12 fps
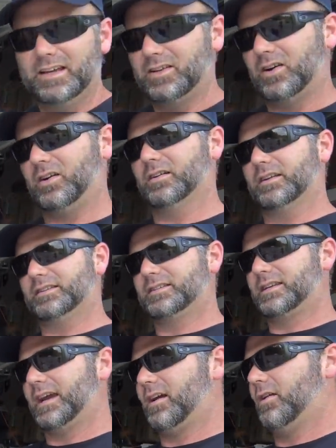called a
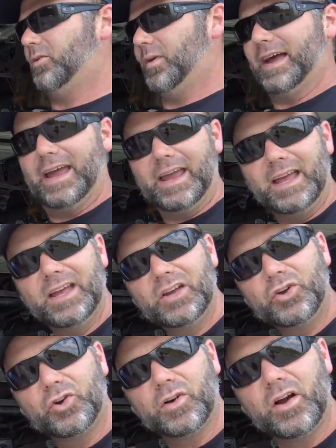scareaway
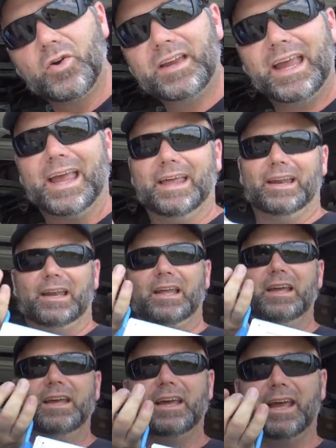crow cannon,
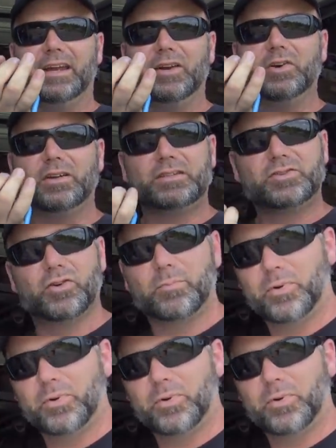and it hooks to a